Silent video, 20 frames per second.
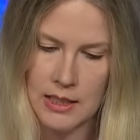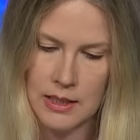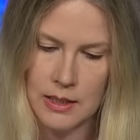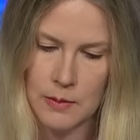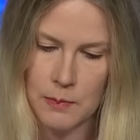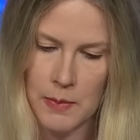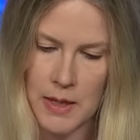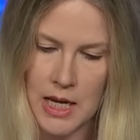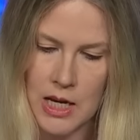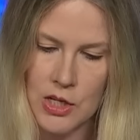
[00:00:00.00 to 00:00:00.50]

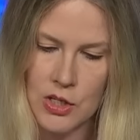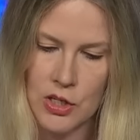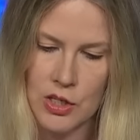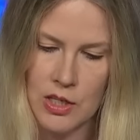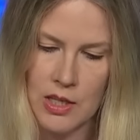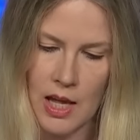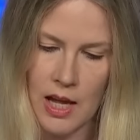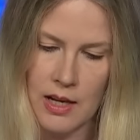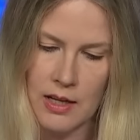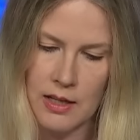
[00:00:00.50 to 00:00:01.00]

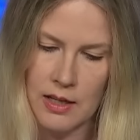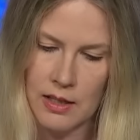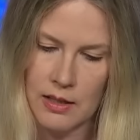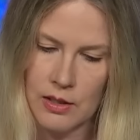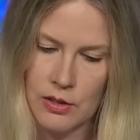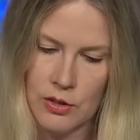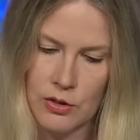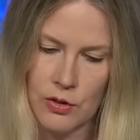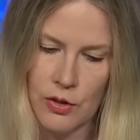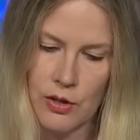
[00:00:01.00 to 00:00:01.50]
speech that
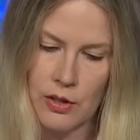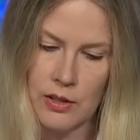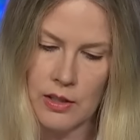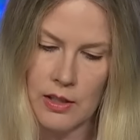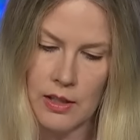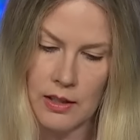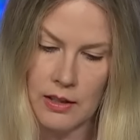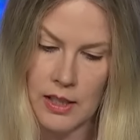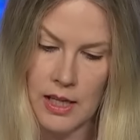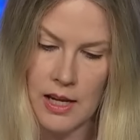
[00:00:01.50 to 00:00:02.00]

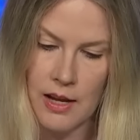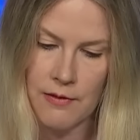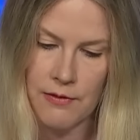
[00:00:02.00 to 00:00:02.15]
certainly